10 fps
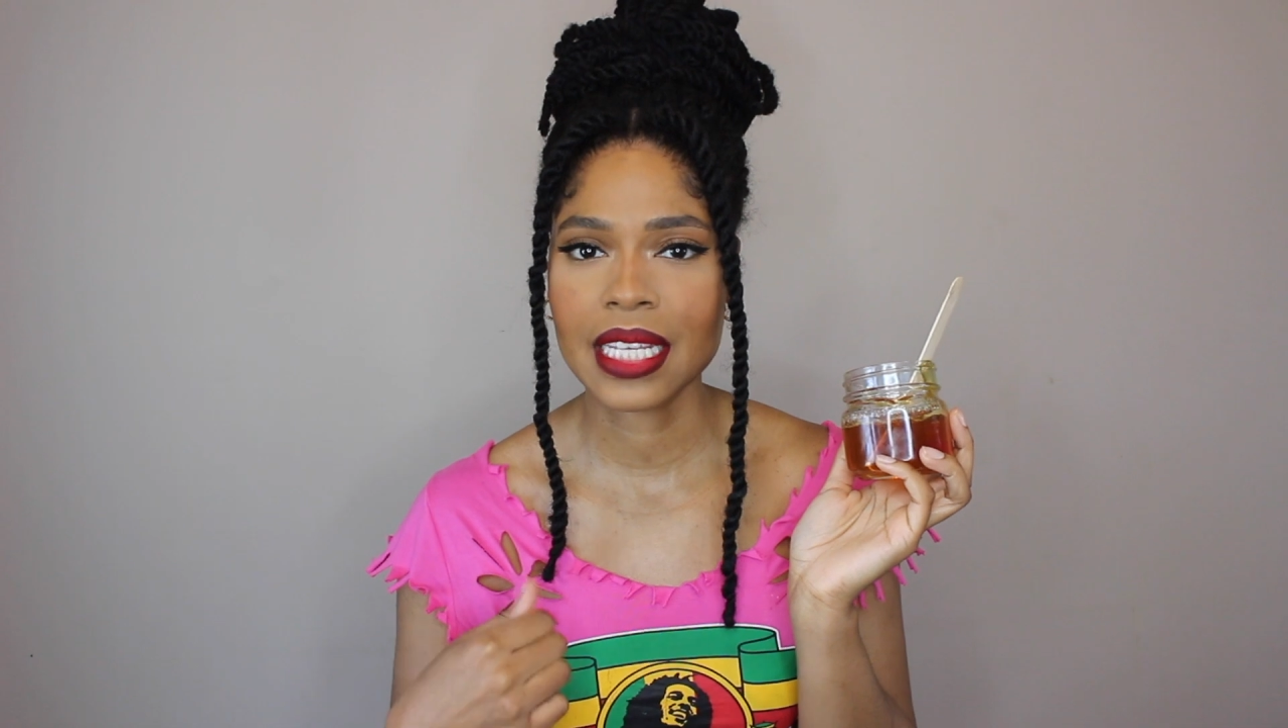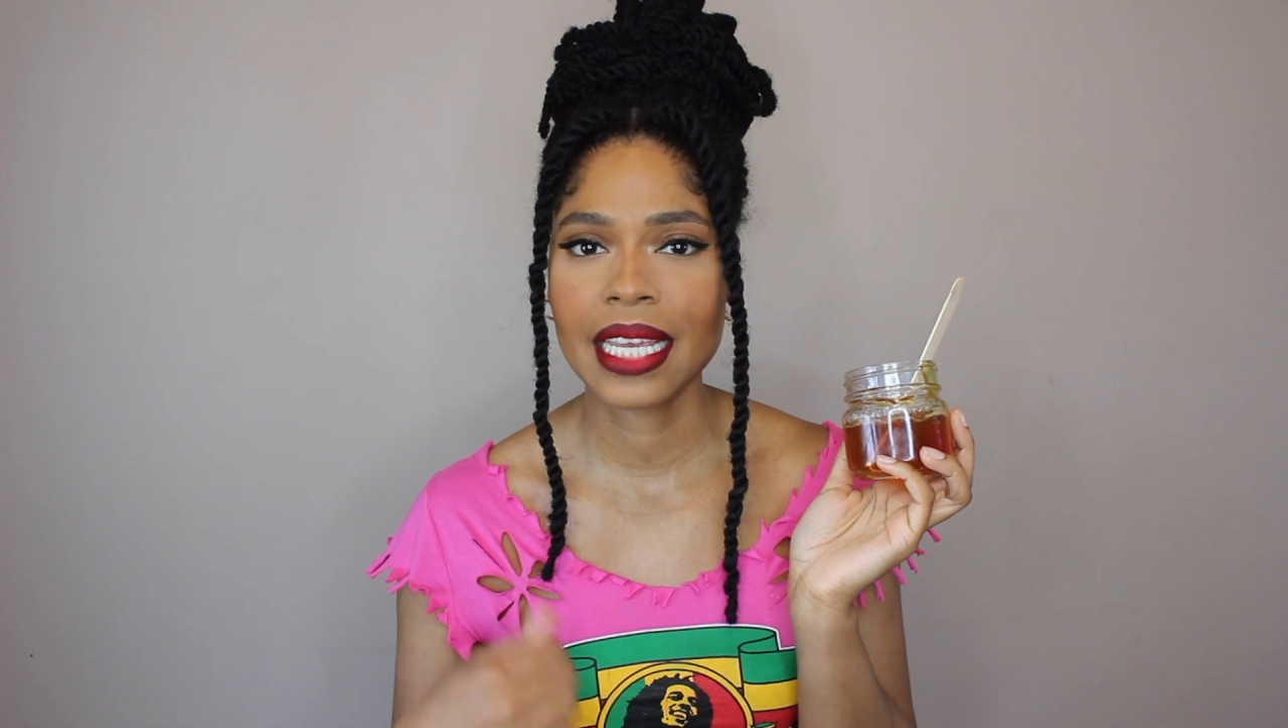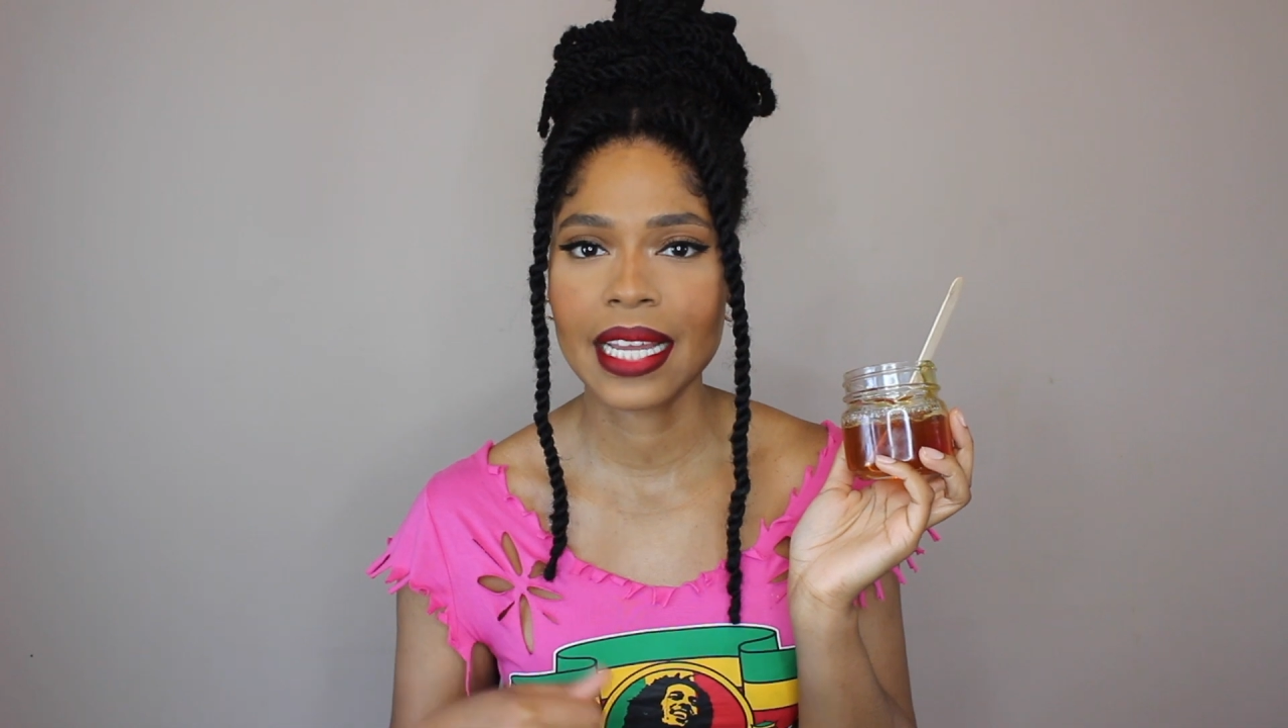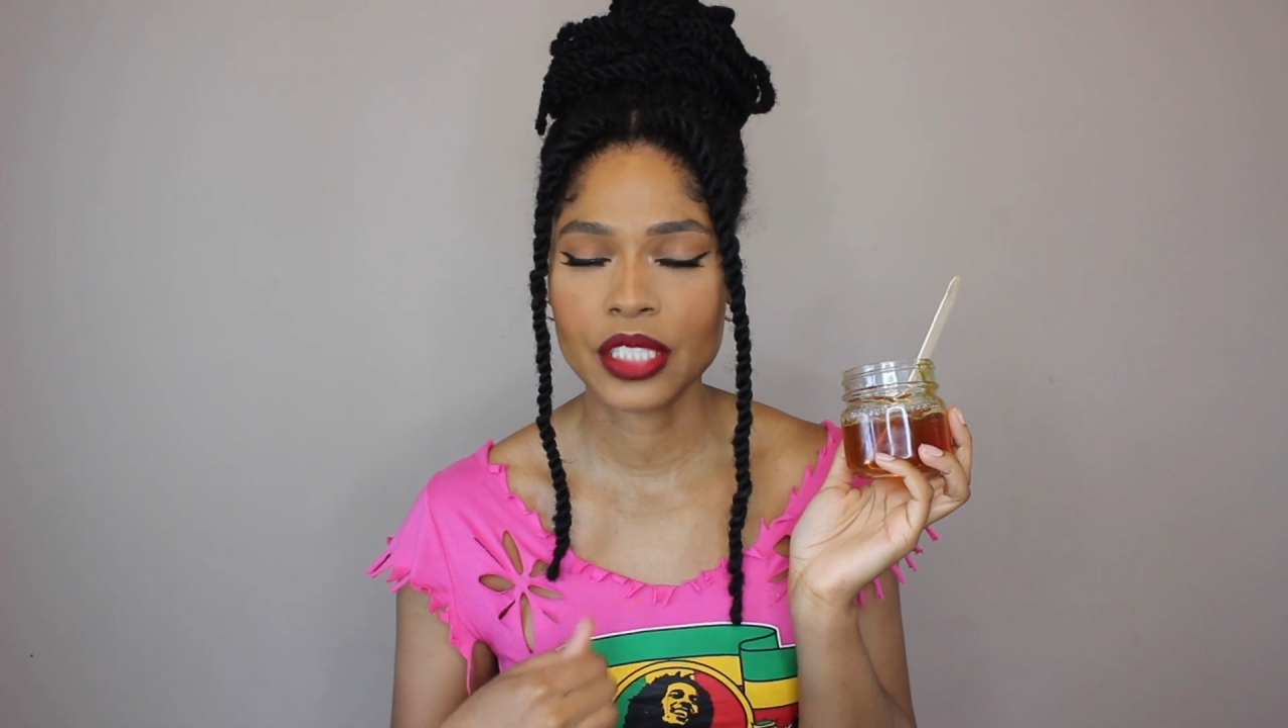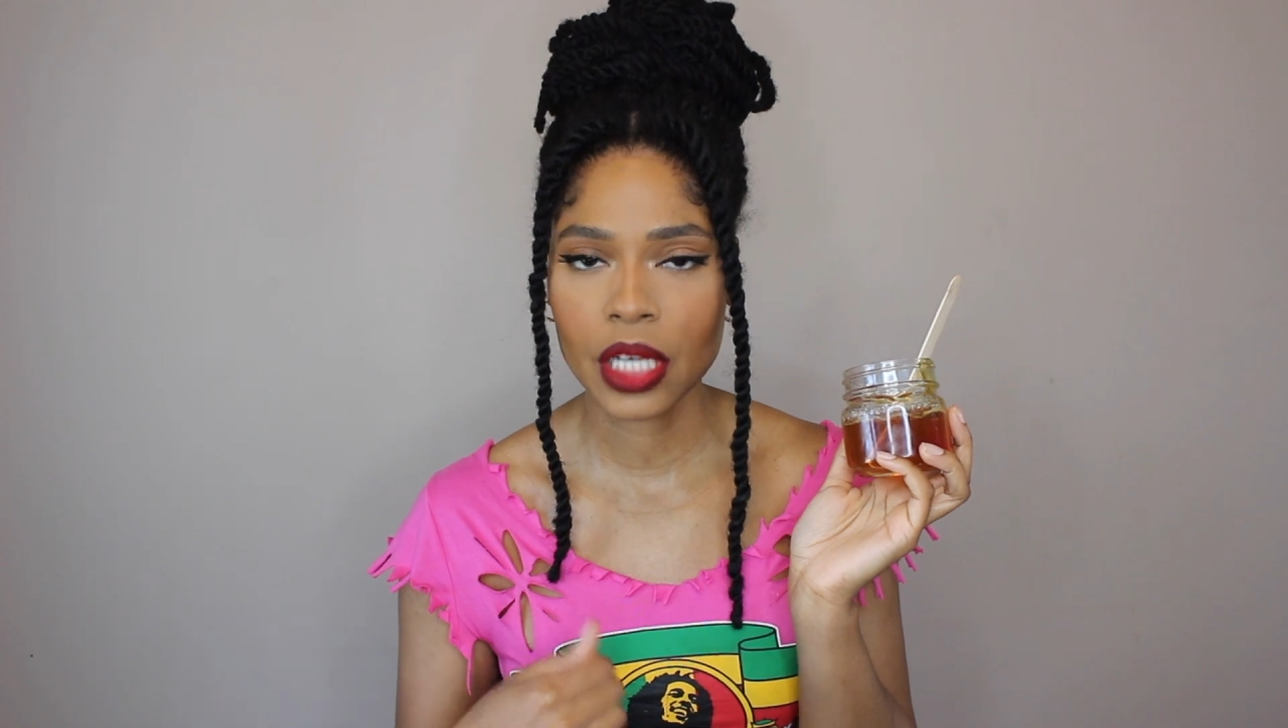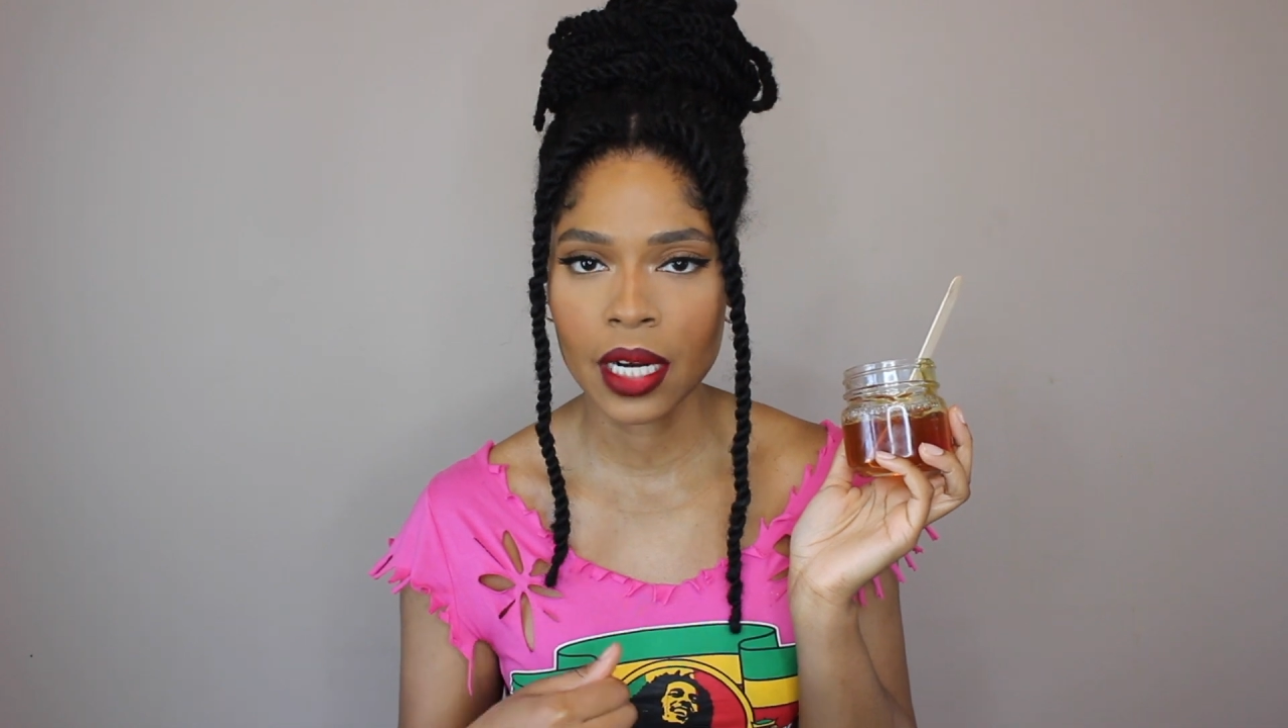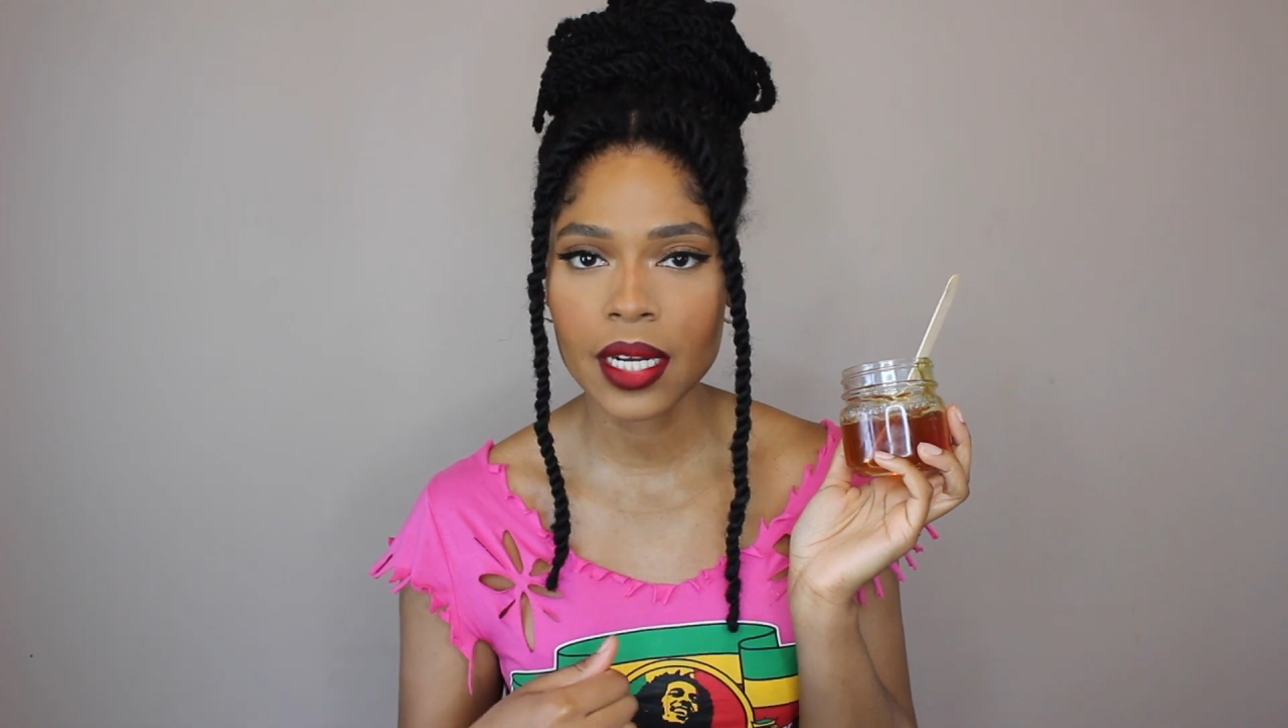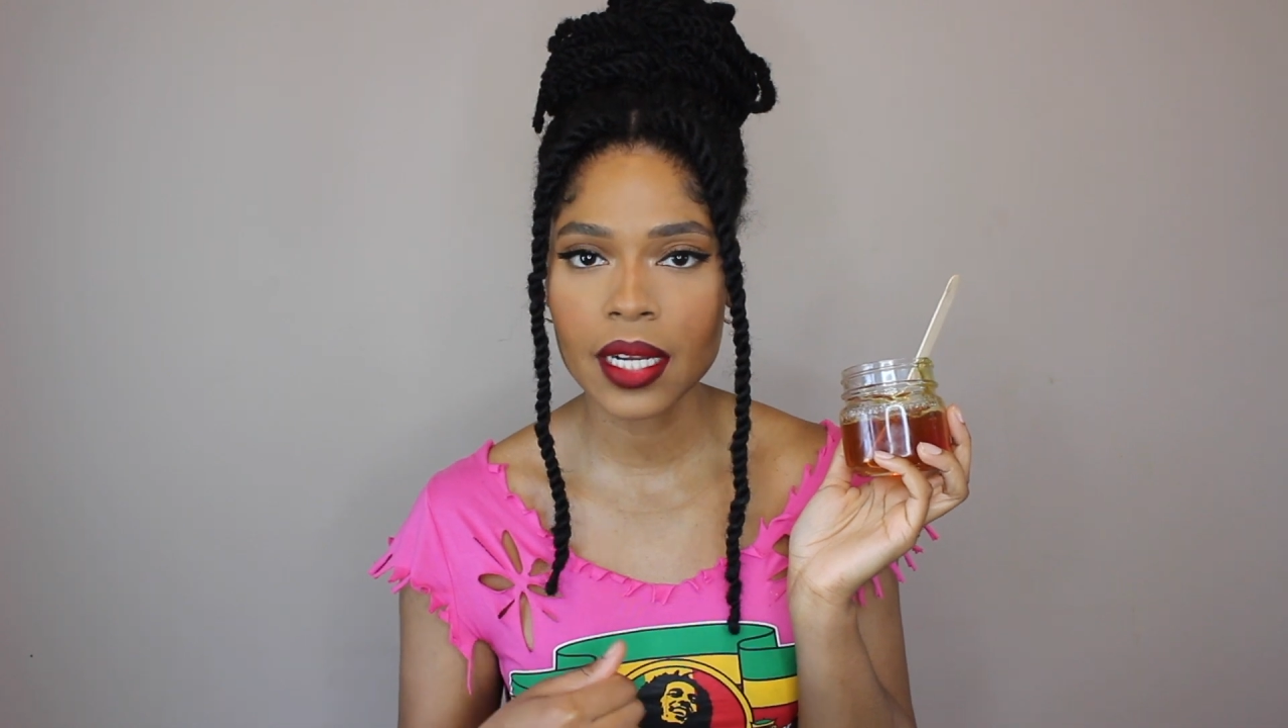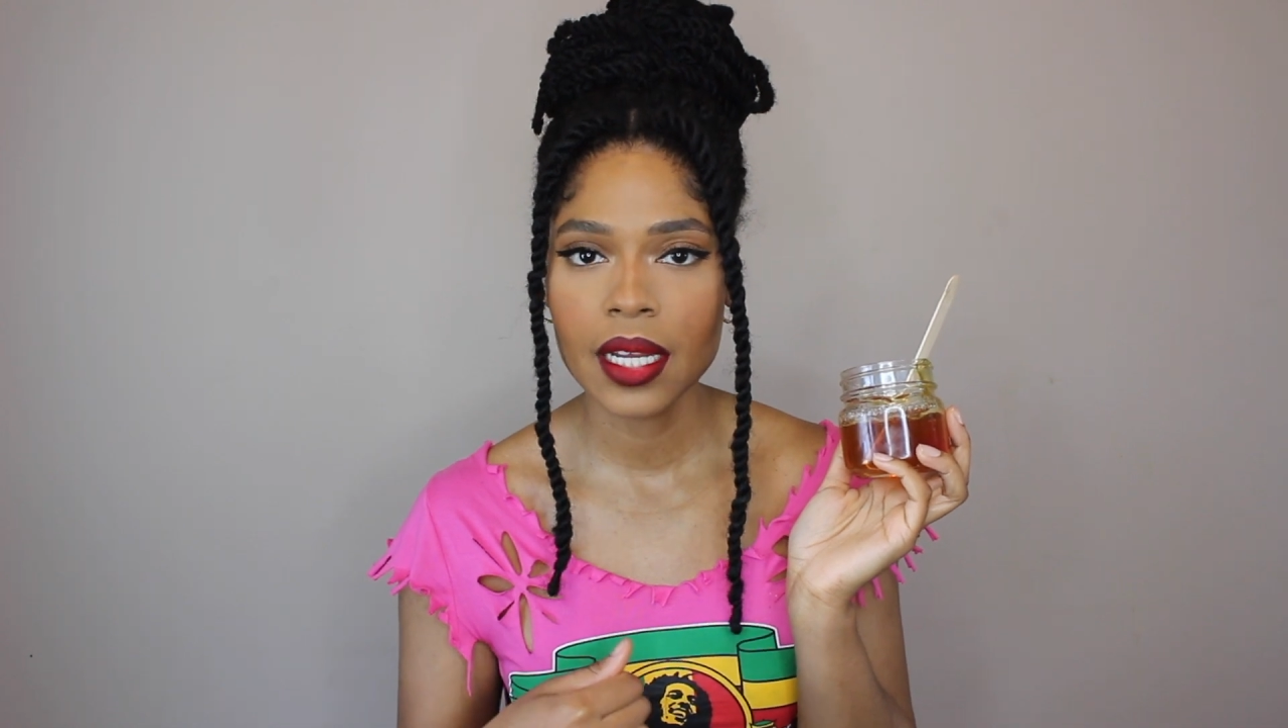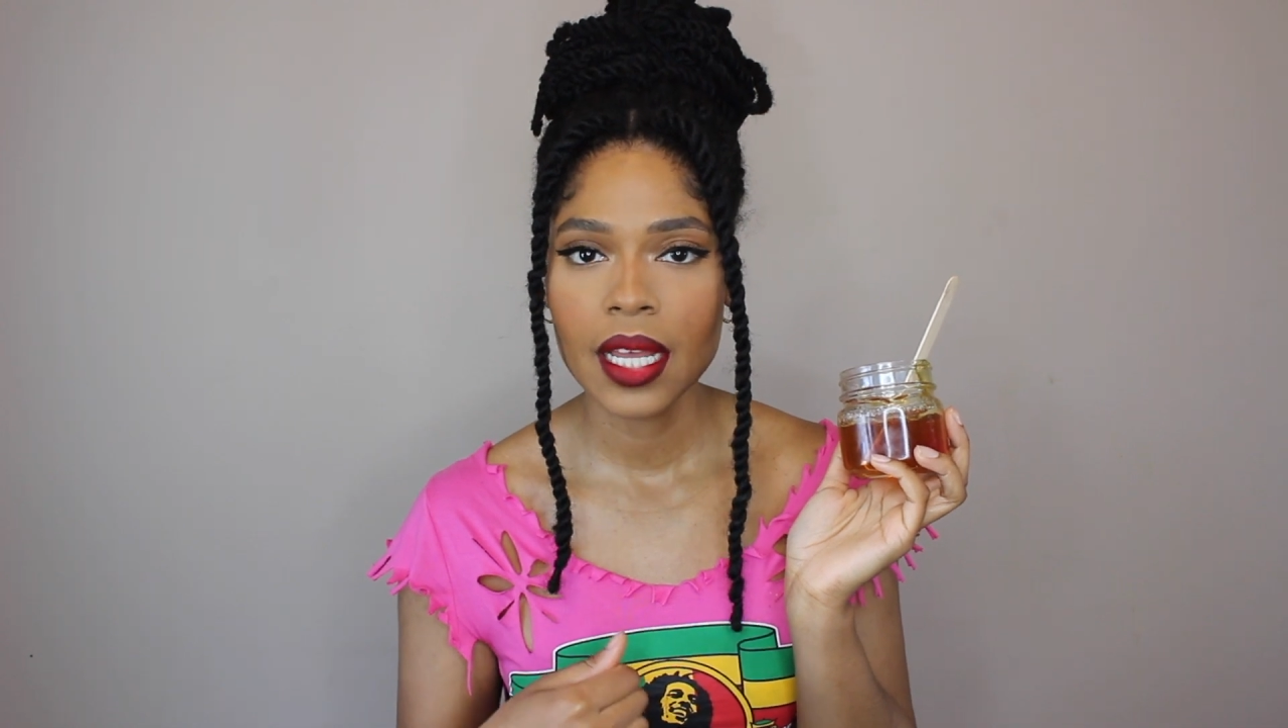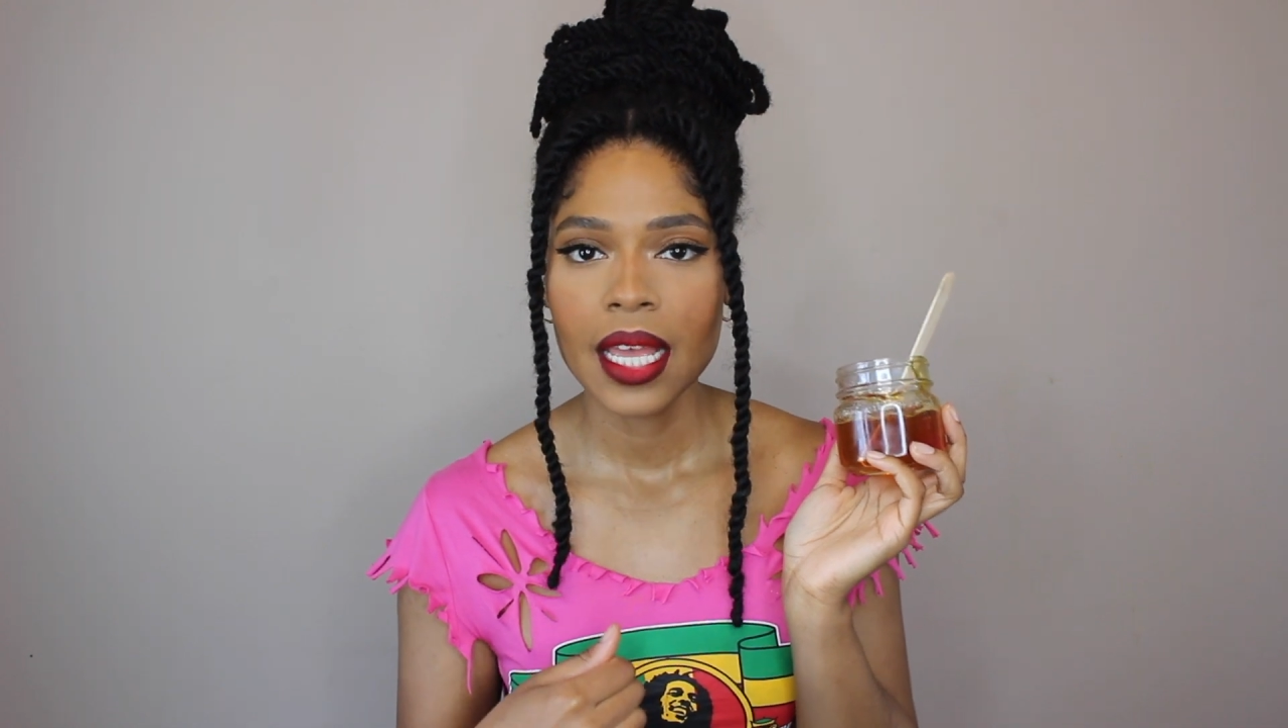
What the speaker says: get dark,